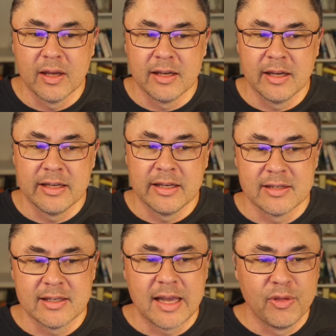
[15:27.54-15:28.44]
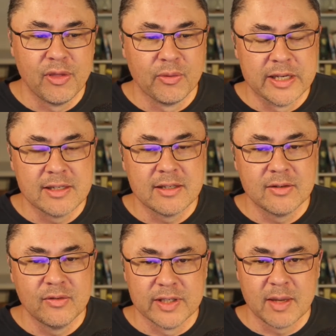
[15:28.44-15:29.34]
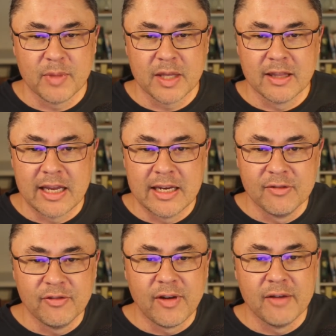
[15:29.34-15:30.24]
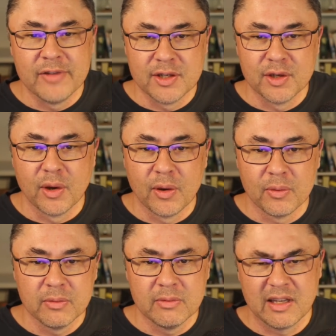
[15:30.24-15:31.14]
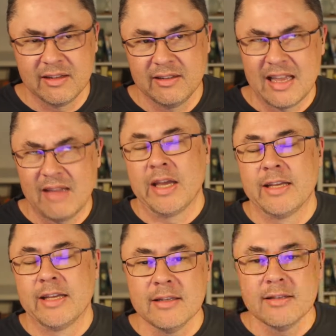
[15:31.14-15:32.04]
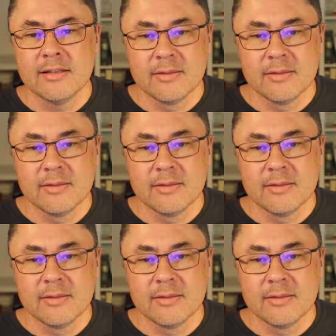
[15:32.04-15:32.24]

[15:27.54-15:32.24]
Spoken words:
is a slap on the wrist for something that they did 5 years ago, like, does that make sense?